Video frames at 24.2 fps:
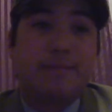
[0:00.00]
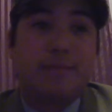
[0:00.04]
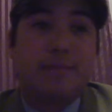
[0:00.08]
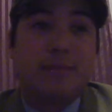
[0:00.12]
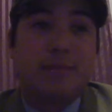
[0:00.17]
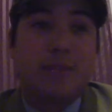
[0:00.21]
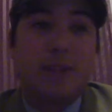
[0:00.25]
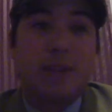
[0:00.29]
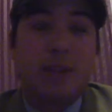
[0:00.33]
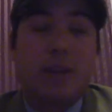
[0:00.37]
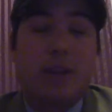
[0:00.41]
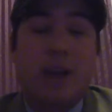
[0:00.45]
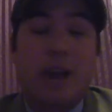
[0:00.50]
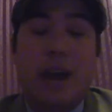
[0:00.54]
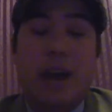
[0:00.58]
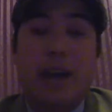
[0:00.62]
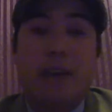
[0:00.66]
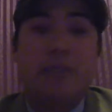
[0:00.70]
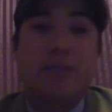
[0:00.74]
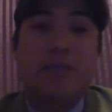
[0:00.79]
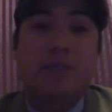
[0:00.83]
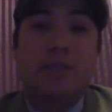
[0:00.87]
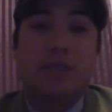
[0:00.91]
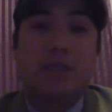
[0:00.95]
they're
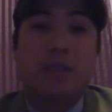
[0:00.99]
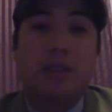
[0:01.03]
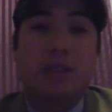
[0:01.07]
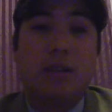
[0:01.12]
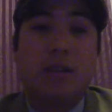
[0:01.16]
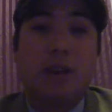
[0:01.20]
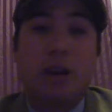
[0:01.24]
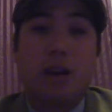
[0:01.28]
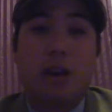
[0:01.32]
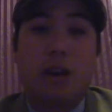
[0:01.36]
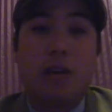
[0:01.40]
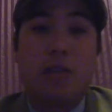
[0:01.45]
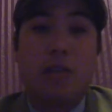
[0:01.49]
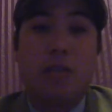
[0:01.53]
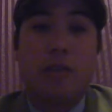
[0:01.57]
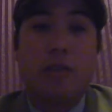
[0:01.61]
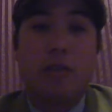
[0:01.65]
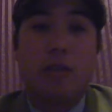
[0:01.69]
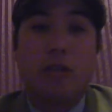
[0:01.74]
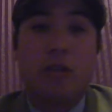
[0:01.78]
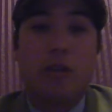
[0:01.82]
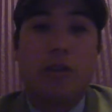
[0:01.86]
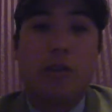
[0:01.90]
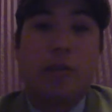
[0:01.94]
kind of still hung over
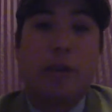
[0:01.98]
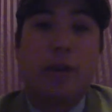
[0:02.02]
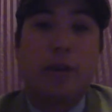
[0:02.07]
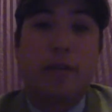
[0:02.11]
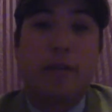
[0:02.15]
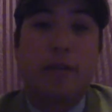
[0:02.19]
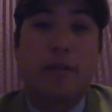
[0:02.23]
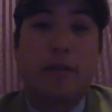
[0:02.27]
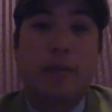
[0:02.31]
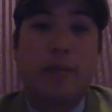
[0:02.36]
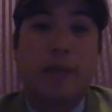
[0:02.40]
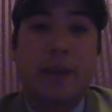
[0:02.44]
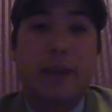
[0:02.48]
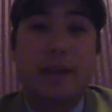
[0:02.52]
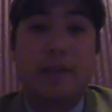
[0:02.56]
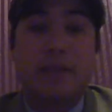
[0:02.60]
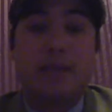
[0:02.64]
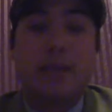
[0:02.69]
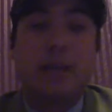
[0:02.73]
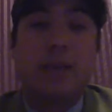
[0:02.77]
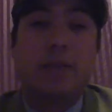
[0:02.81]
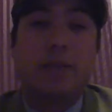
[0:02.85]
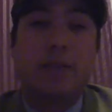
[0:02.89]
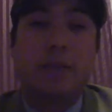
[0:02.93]
a little bit from that
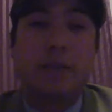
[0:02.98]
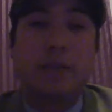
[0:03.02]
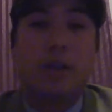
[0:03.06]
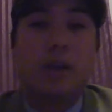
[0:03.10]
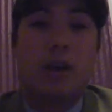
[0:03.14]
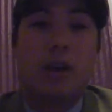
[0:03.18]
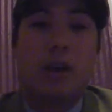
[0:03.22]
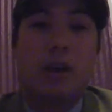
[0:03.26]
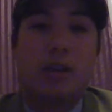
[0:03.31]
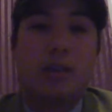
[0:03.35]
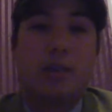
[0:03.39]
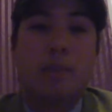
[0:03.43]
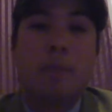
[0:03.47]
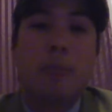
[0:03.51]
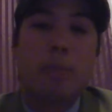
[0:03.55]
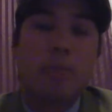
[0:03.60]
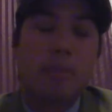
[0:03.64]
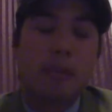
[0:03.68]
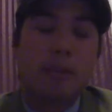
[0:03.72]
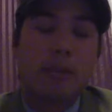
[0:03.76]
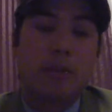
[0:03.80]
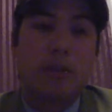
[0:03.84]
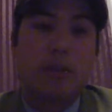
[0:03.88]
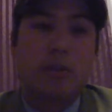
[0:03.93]
Stanford loss.
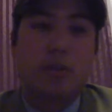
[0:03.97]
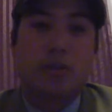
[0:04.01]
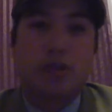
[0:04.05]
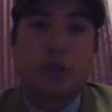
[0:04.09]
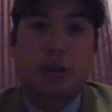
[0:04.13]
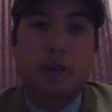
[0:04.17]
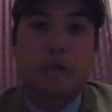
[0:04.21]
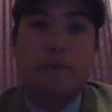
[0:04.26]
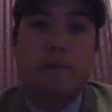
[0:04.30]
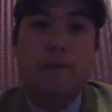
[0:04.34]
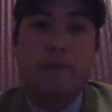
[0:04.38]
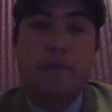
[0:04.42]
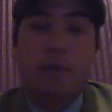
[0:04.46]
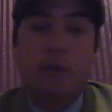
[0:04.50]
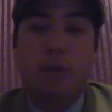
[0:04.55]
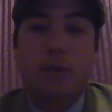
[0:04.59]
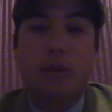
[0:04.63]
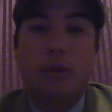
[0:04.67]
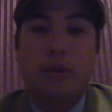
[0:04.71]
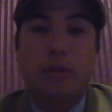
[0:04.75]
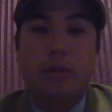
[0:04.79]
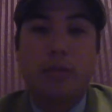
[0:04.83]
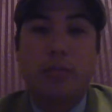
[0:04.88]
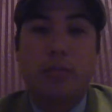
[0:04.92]
So sure,
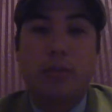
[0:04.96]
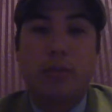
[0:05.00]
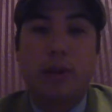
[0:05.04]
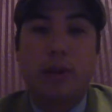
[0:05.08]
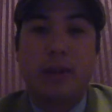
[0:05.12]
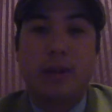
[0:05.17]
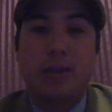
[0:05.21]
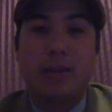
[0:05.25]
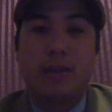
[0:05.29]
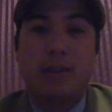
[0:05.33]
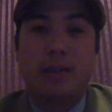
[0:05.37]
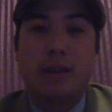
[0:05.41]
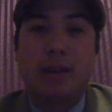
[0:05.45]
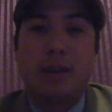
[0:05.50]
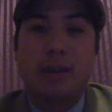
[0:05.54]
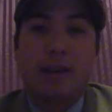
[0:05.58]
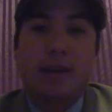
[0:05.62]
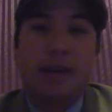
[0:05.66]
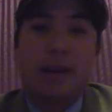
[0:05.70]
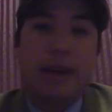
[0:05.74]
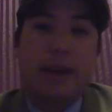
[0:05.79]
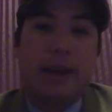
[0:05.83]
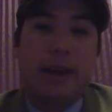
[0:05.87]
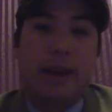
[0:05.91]
42 points
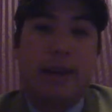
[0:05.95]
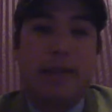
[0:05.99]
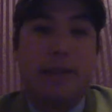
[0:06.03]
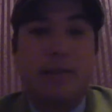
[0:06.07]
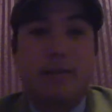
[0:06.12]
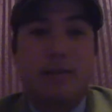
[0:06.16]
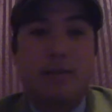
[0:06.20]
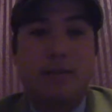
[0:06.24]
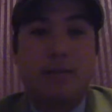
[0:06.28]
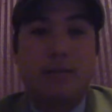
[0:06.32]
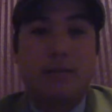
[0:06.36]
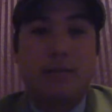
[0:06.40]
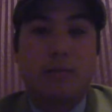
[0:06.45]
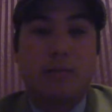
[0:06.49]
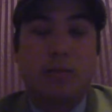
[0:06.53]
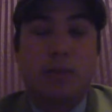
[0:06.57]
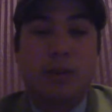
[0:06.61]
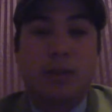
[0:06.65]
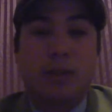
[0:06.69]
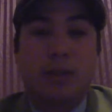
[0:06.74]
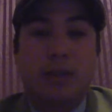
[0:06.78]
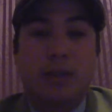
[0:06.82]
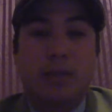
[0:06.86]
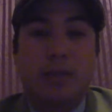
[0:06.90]
and
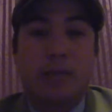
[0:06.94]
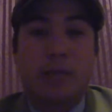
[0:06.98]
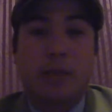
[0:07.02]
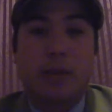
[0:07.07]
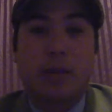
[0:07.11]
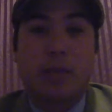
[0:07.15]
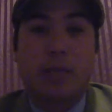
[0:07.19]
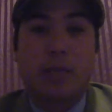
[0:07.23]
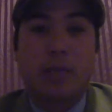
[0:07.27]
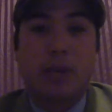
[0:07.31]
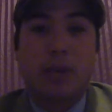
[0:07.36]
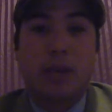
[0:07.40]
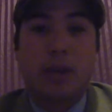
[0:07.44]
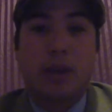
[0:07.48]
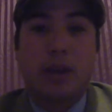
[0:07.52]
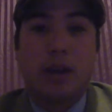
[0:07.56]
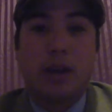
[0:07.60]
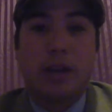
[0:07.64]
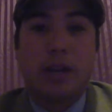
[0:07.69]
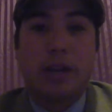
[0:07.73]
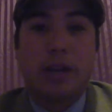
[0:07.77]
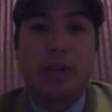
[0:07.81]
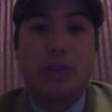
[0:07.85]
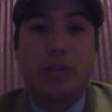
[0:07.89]
what seems like a pretty
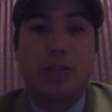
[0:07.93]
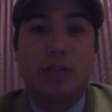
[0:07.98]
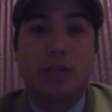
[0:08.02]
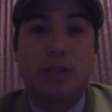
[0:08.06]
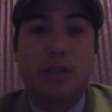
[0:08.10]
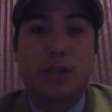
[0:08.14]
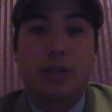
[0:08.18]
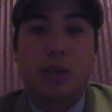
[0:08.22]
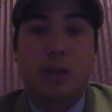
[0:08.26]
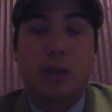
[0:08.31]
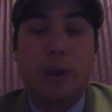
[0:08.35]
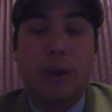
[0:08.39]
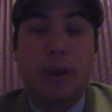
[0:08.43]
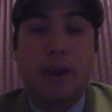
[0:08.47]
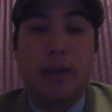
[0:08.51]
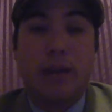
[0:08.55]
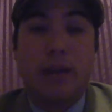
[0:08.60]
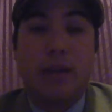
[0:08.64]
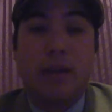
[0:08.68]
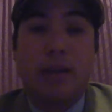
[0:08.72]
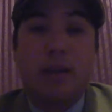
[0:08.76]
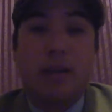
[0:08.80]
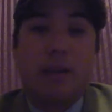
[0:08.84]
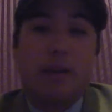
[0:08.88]
uninteresting
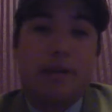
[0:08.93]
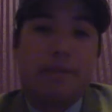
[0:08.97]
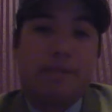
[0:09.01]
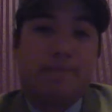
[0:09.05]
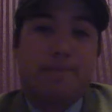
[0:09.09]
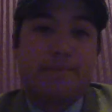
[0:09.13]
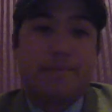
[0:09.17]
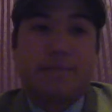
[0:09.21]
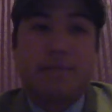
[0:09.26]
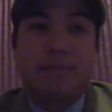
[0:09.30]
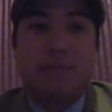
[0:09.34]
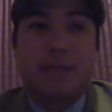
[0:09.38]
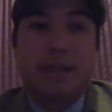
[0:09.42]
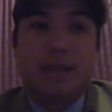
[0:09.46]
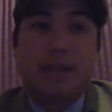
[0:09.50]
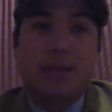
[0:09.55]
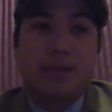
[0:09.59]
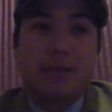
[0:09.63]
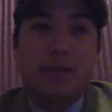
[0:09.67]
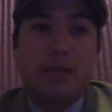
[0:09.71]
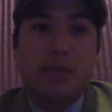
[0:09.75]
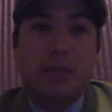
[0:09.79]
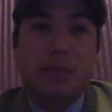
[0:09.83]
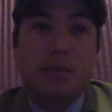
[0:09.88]
win.
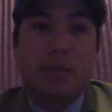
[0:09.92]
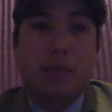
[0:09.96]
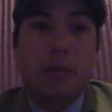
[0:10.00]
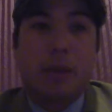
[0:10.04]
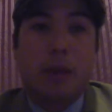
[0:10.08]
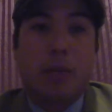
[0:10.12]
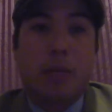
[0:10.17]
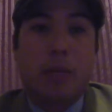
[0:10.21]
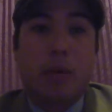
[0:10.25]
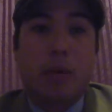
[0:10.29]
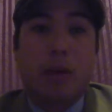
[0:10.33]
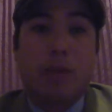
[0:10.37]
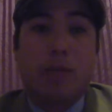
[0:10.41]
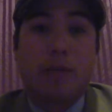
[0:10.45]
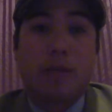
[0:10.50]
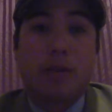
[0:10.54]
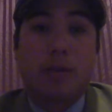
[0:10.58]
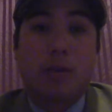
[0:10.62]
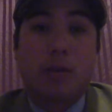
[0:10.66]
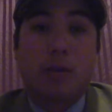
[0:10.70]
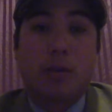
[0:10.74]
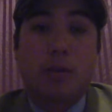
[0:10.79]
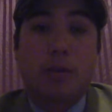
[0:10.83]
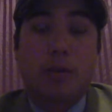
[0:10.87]
That seems about par for
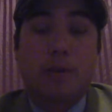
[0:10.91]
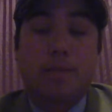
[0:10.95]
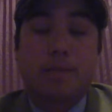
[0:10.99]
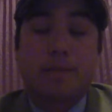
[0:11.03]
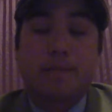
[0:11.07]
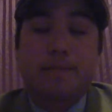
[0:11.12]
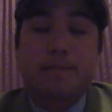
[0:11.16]
the course.